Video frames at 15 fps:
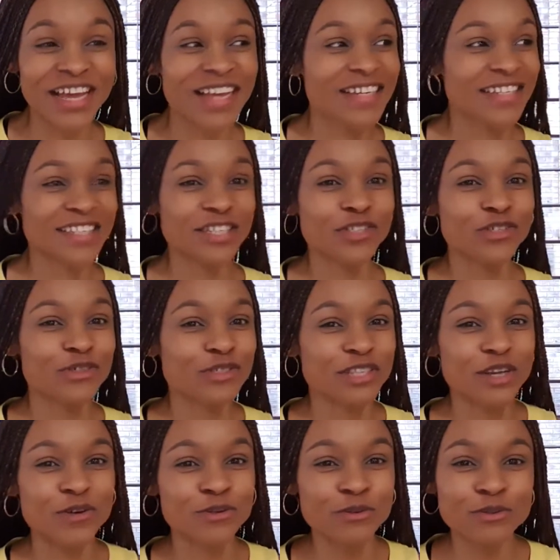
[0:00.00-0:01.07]
I didn't use
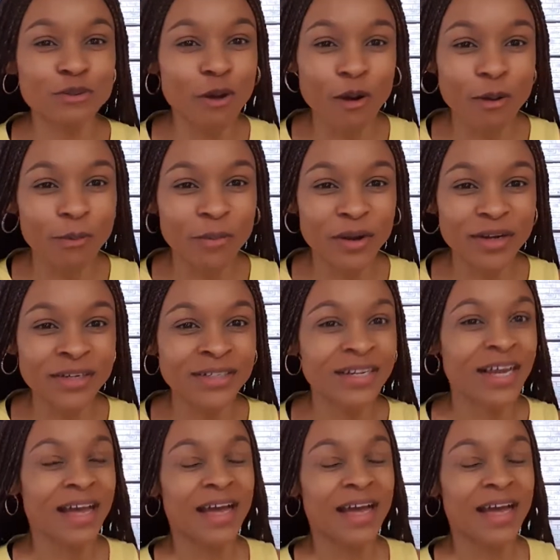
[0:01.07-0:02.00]
a root hormone.